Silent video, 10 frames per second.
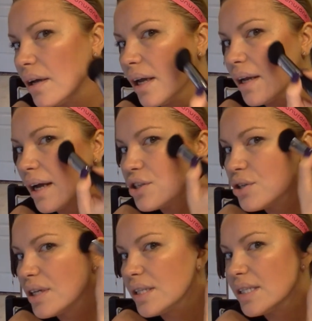And as you
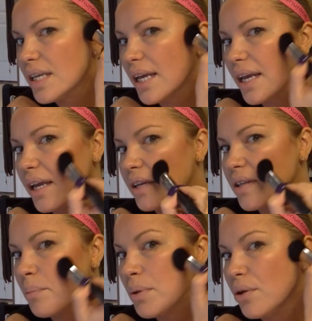can see, it gives
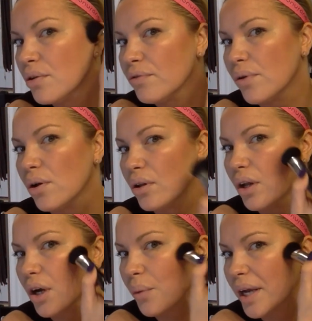a beautiful
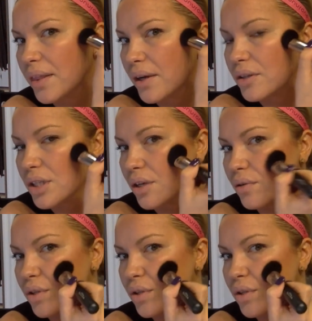look right there too.